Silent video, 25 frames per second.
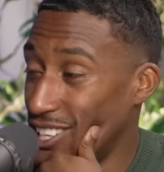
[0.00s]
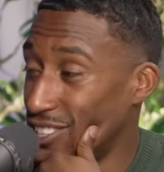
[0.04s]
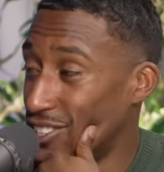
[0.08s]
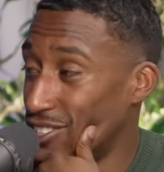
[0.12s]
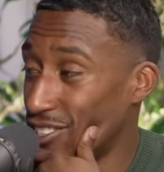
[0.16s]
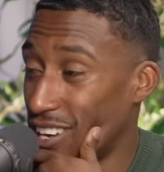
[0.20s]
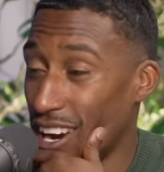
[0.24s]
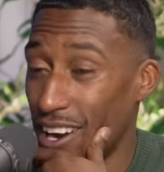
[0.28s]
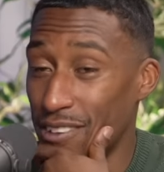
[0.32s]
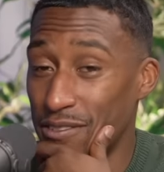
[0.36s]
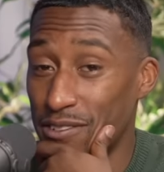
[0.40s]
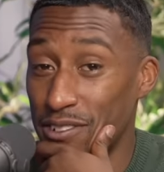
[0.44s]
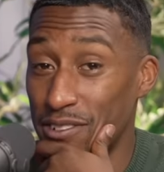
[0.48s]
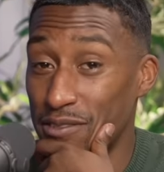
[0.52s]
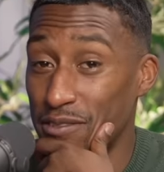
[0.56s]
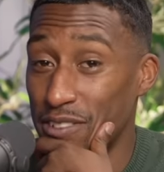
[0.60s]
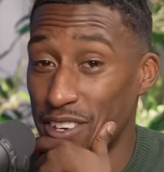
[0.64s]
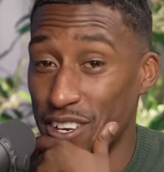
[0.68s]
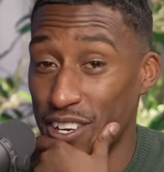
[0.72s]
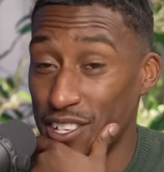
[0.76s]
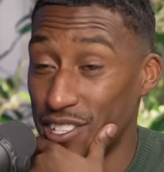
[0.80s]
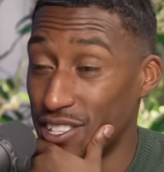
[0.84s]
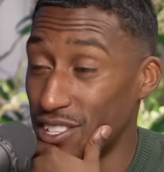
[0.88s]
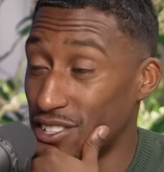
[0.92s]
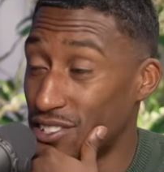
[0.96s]
film. Hundred grand for them
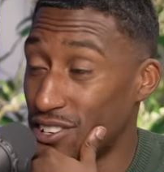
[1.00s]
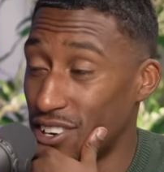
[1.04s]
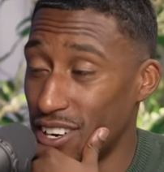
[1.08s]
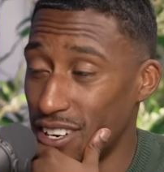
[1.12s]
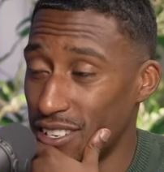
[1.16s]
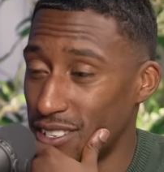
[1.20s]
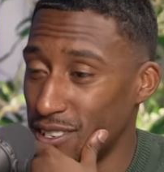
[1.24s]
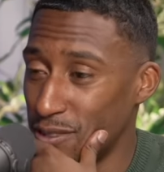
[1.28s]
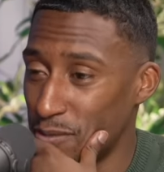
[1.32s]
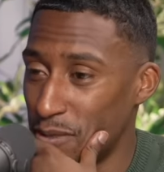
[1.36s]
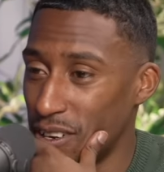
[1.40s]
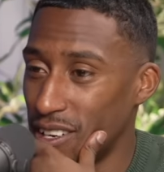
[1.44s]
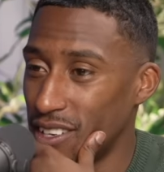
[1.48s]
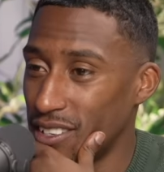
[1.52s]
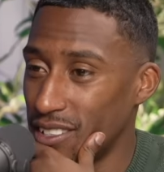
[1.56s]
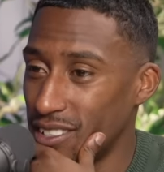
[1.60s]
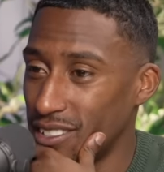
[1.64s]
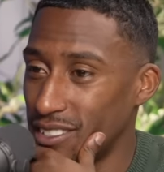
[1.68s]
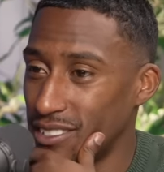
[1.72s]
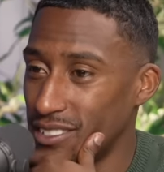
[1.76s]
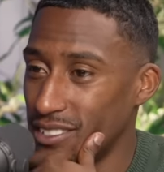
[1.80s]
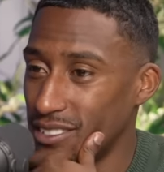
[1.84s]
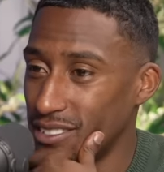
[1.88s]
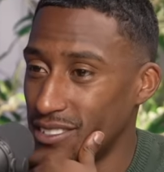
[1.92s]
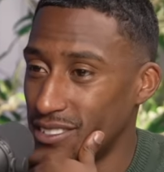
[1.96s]
videos is crazy. I
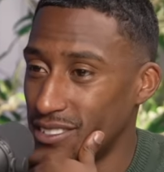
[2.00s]
swear to